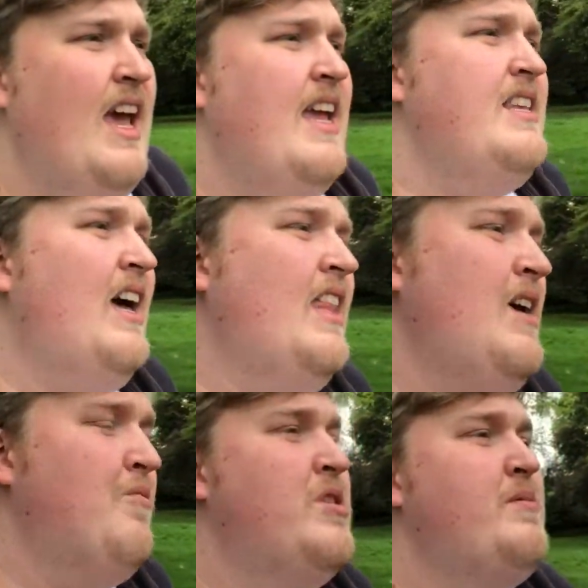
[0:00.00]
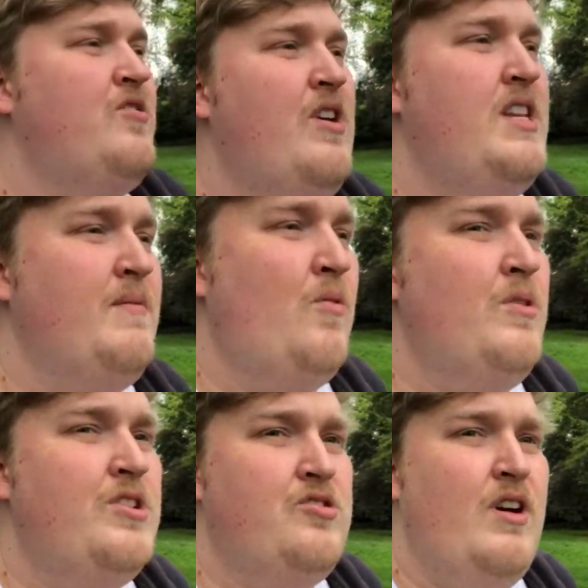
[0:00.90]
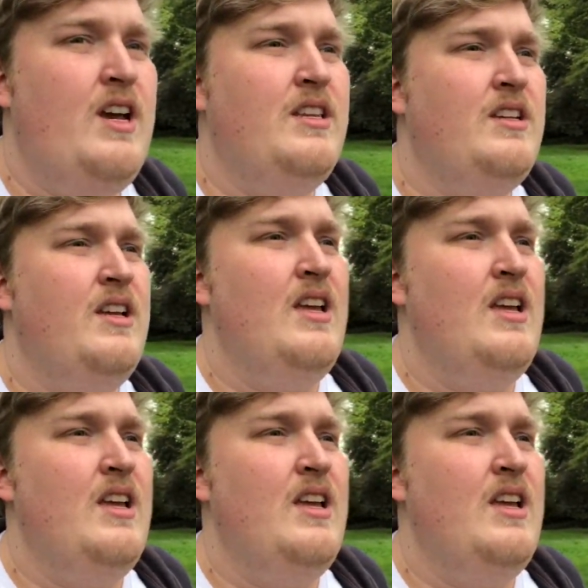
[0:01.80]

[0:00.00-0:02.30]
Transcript: And I want to be creative. I want to try and